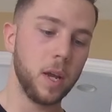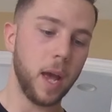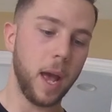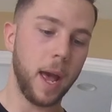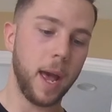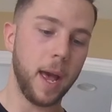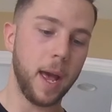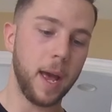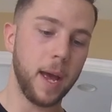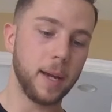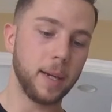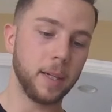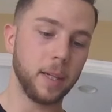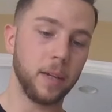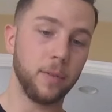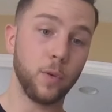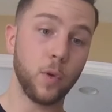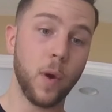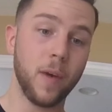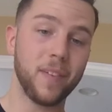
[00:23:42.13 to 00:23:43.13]
and
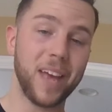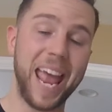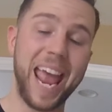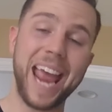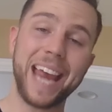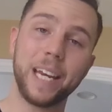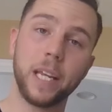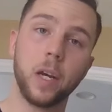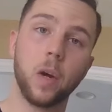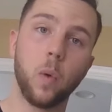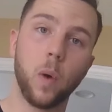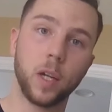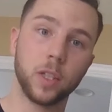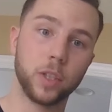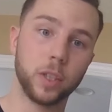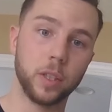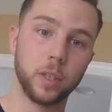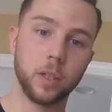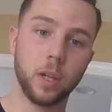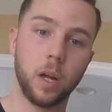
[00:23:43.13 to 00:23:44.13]
if you have any
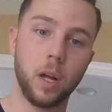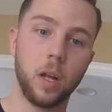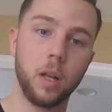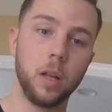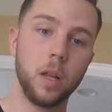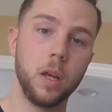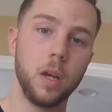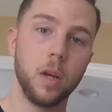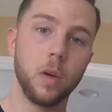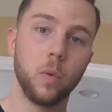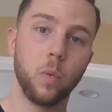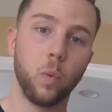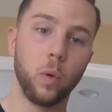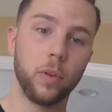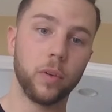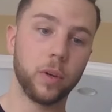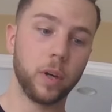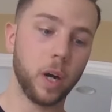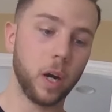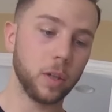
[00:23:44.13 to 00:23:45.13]
questions at all with
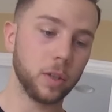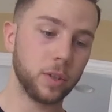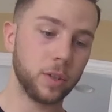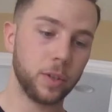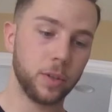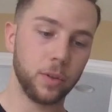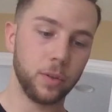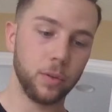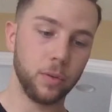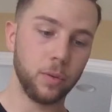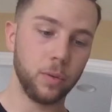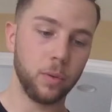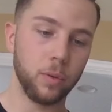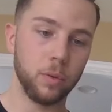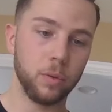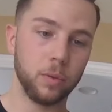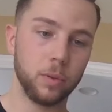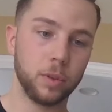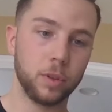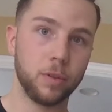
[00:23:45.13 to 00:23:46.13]
regards
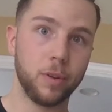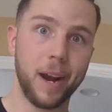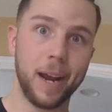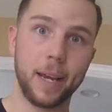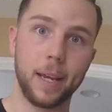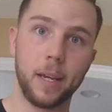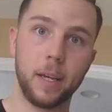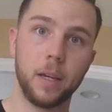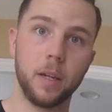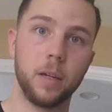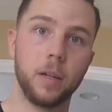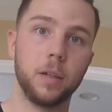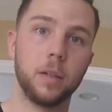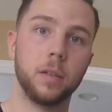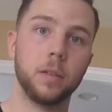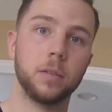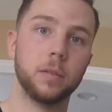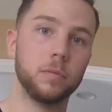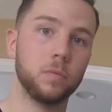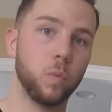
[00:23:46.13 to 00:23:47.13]
to tracking,
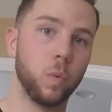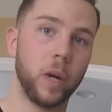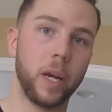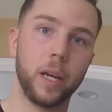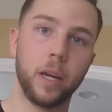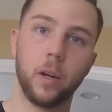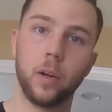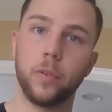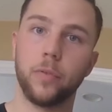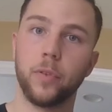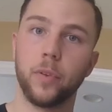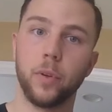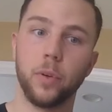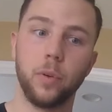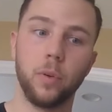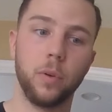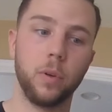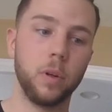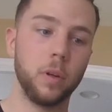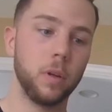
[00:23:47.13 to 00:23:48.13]
weighing out your
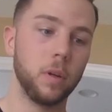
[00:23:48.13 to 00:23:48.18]
food,